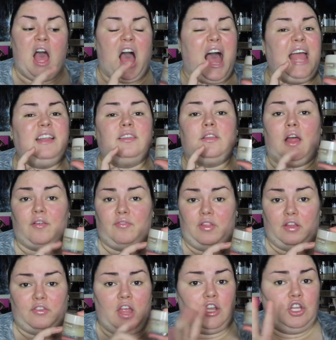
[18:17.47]
I love
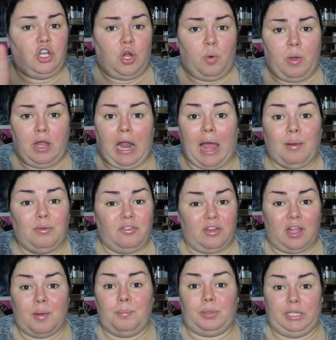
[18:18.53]
this, and you know what? I was a
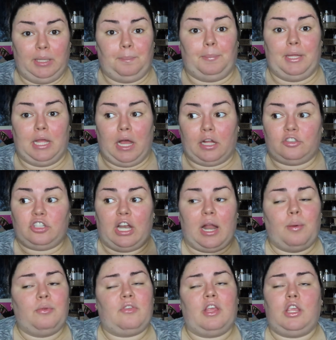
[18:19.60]
complete biatch, and
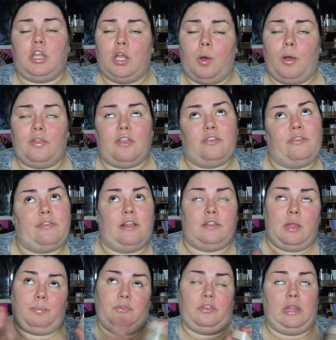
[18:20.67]
I was like, you know what? This is a
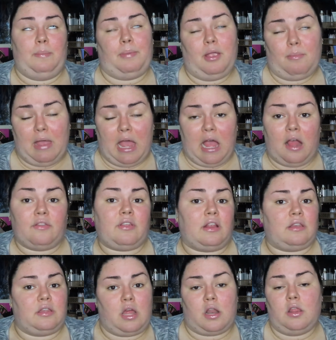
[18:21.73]
lip sleeping mask.
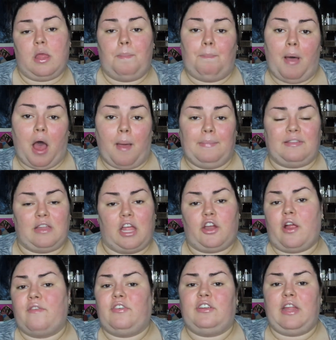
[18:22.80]
It's not a lip balm. It's not
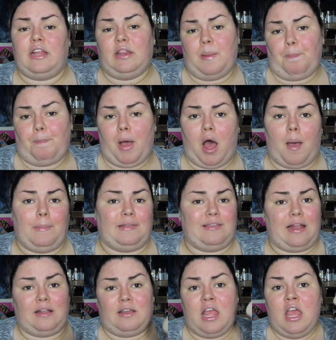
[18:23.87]
your everyday lip balm. It's
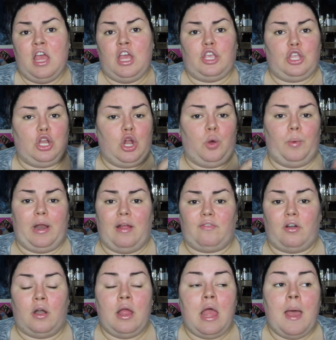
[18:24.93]
not, you know,
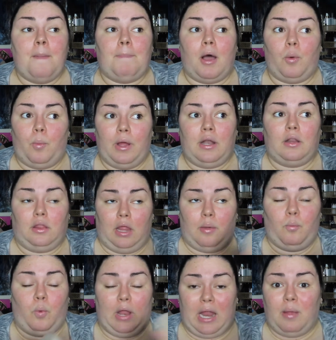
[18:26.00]
whatever. But
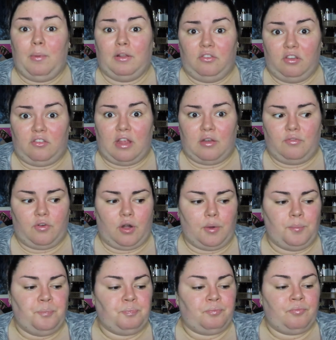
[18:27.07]
when I went to Denver,